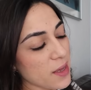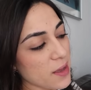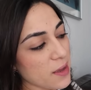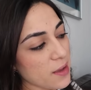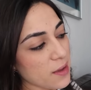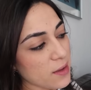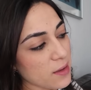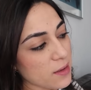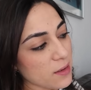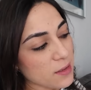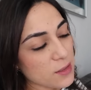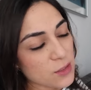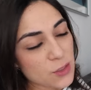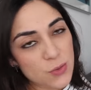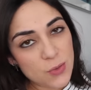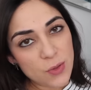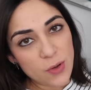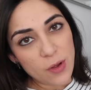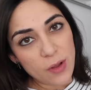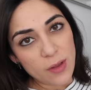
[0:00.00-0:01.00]
uh,
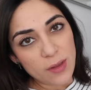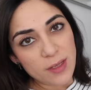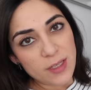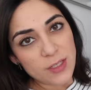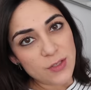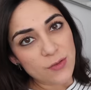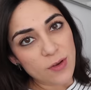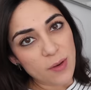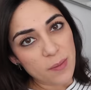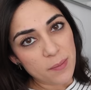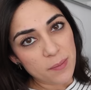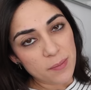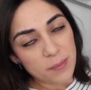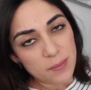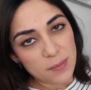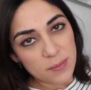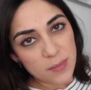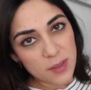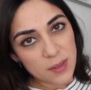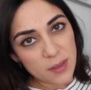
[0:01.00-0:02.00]
two colleagues
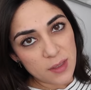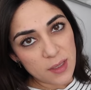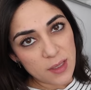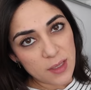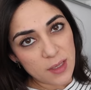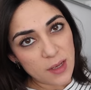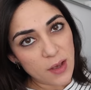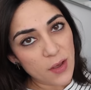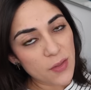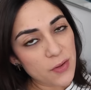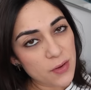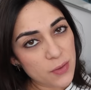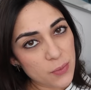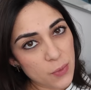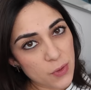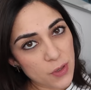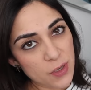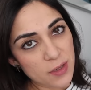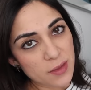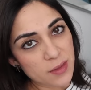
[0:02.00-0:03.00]
from the
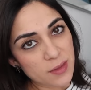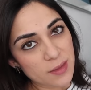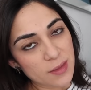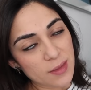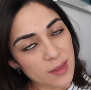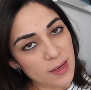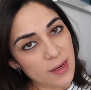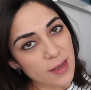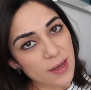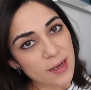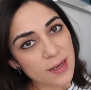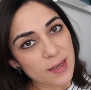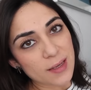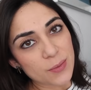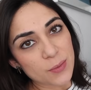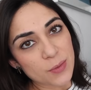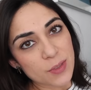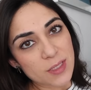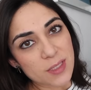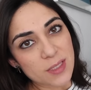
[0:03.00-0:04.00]
other work that
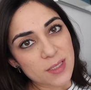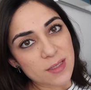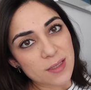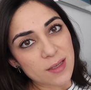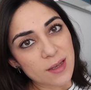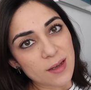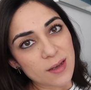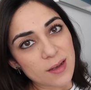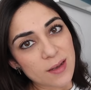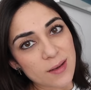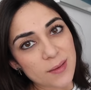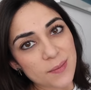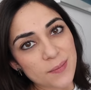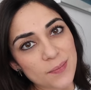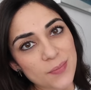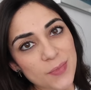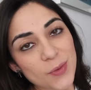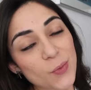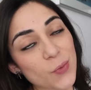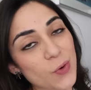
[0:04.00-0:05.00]
I was
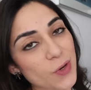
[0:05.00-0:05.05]
um,